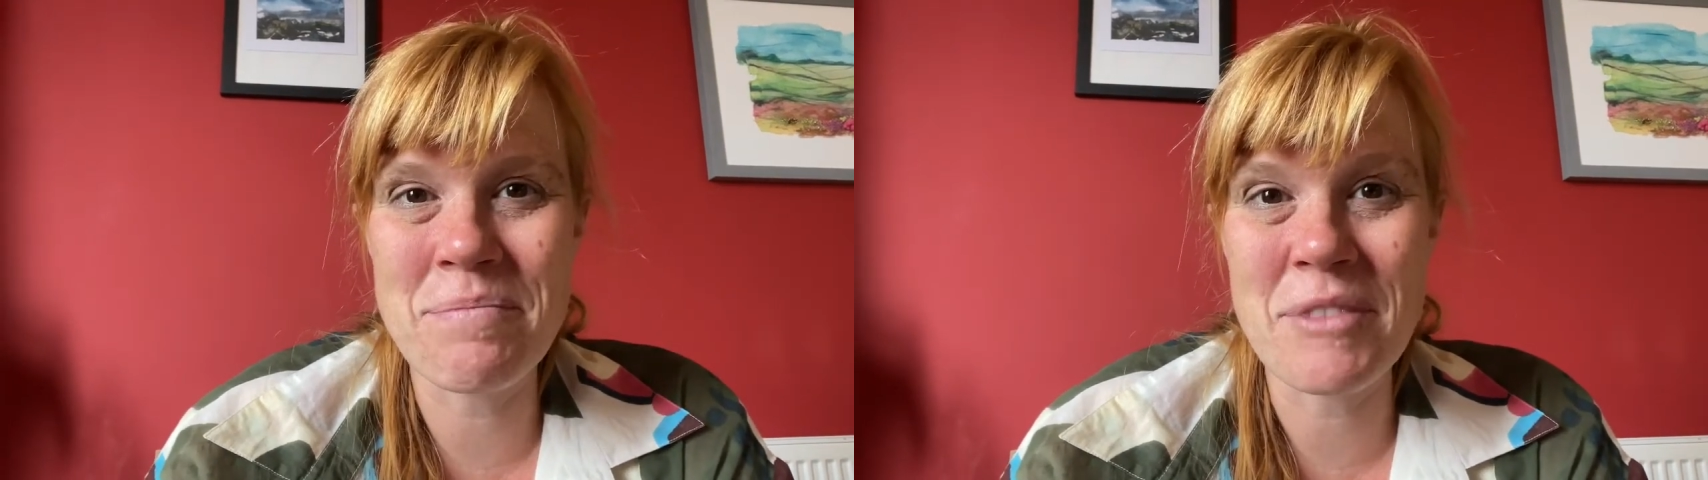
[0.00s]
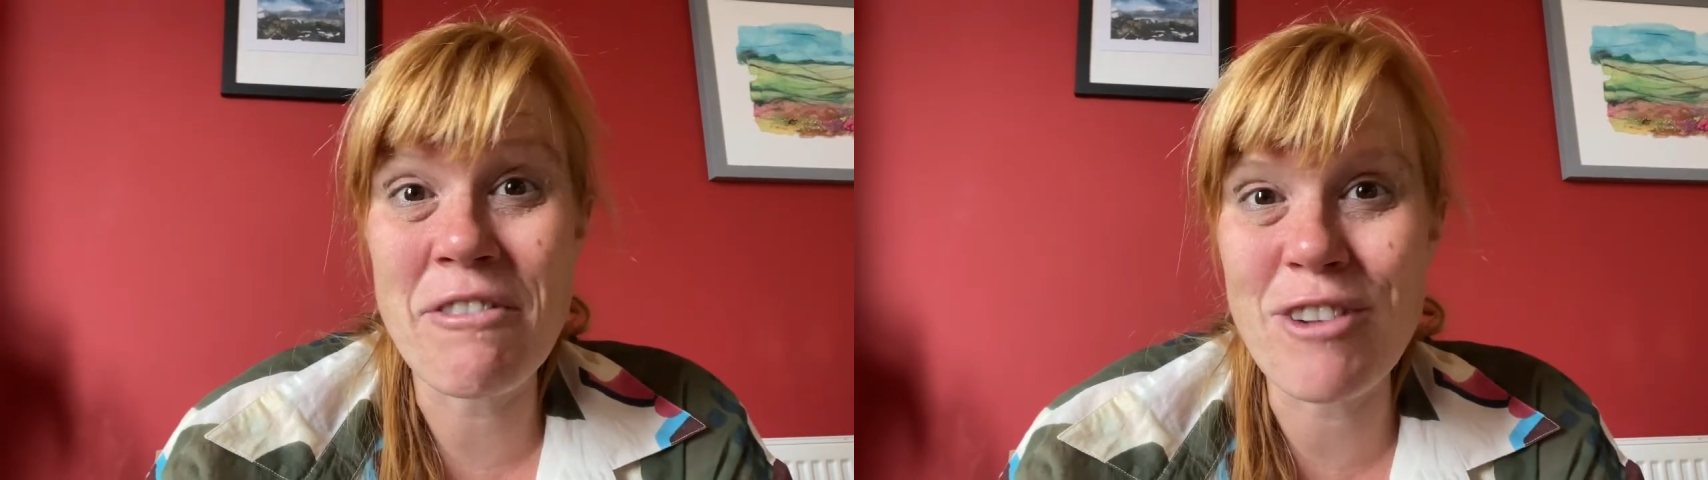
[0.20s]

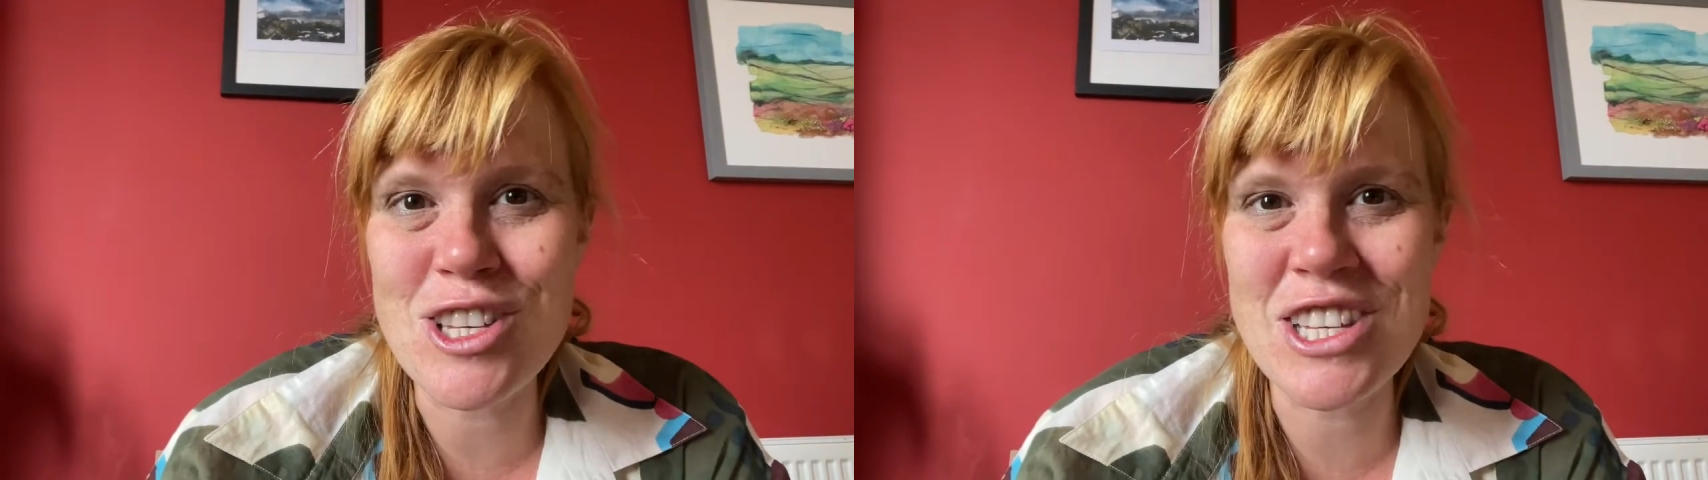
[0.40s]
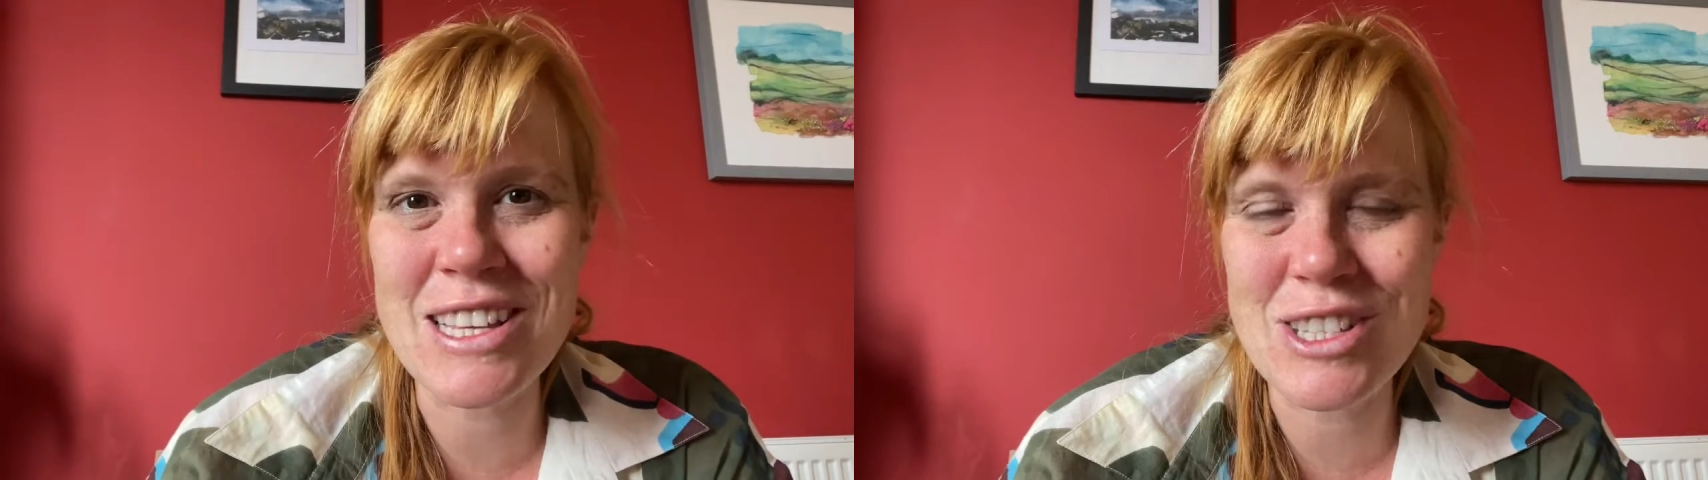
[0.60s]

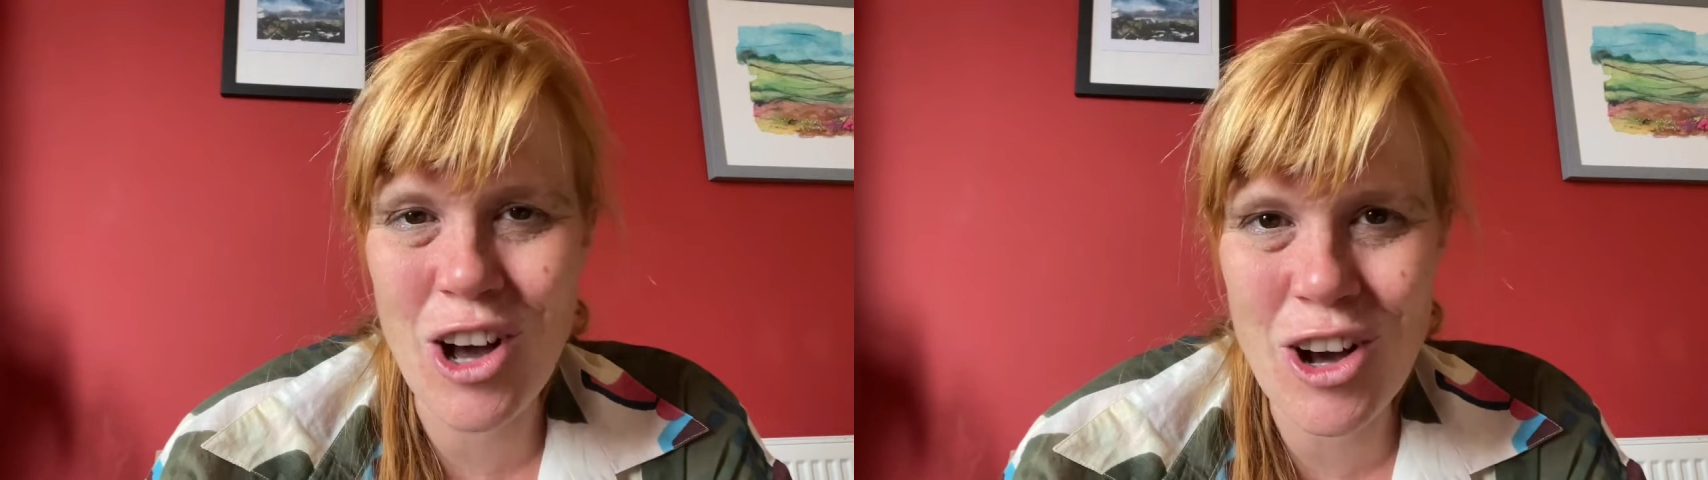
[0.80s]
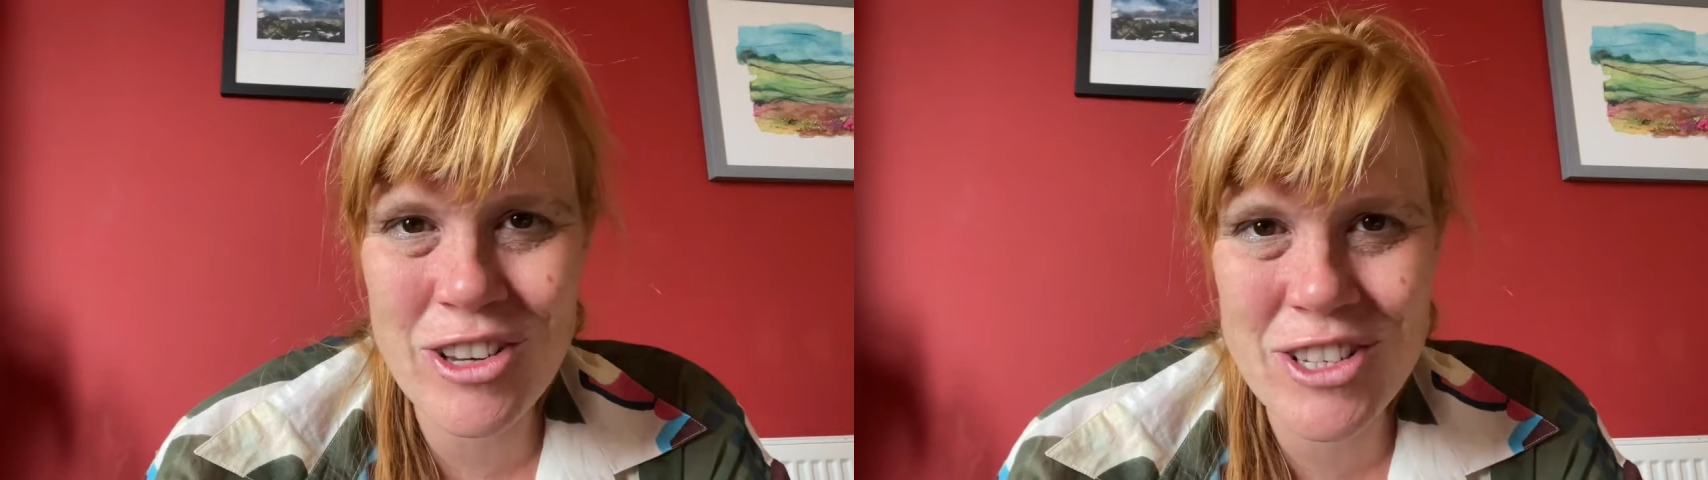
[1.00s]
fussy
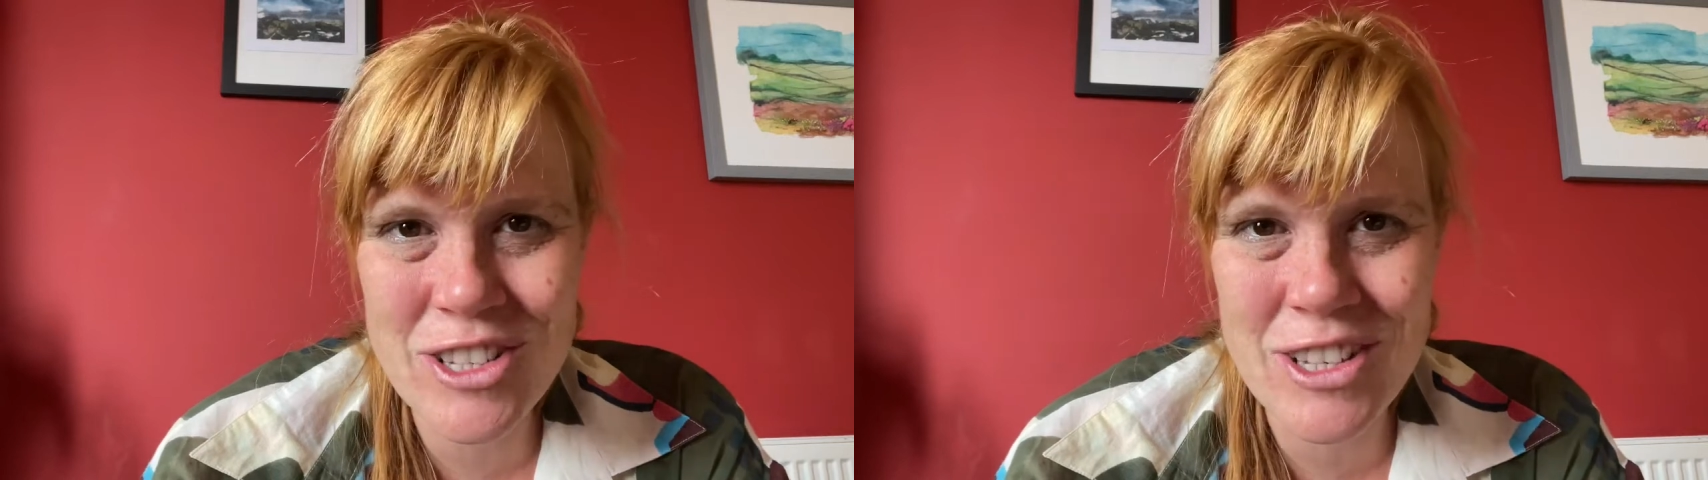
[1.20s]
dogs,